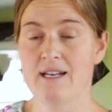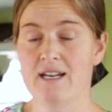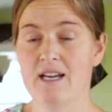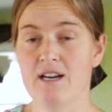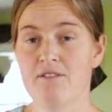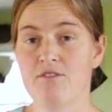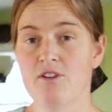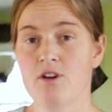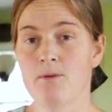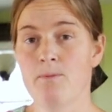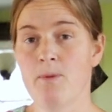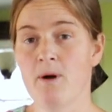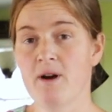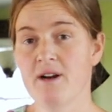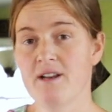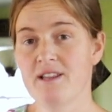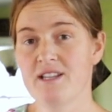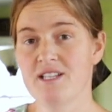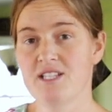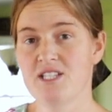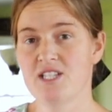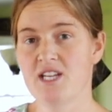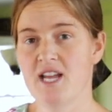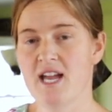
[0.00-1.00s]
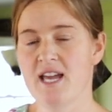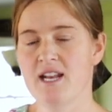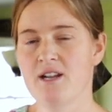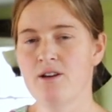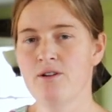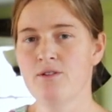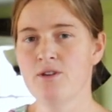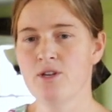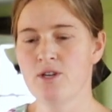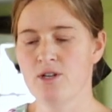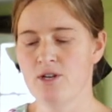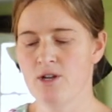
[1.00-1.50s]
Now if you're a part of this
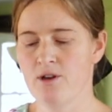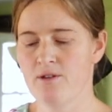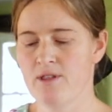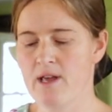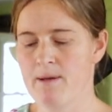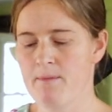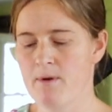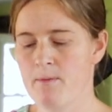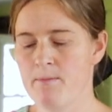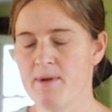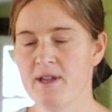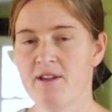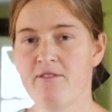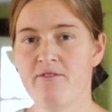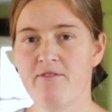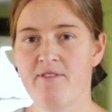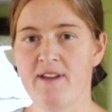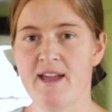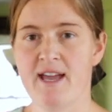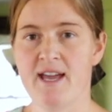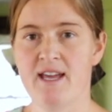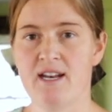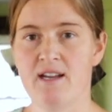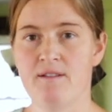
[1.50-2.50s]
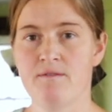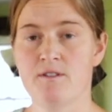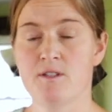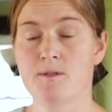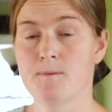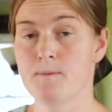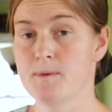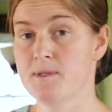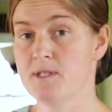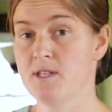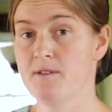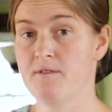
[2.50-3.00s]
channel, you know that I'm a big fan of a
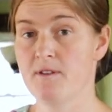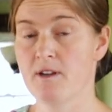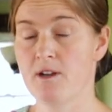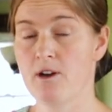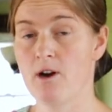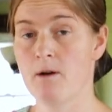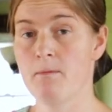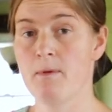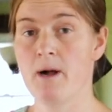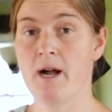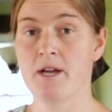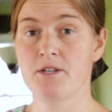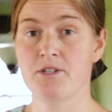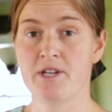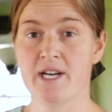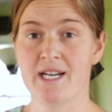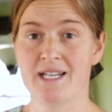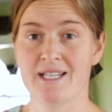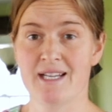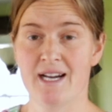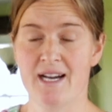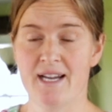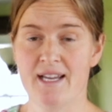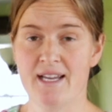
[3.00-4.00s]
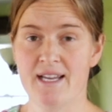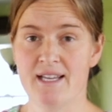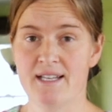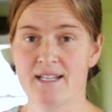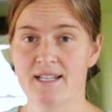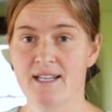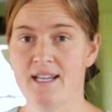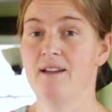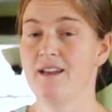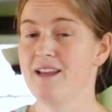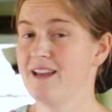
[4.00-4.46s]
specific carbohydrate diet,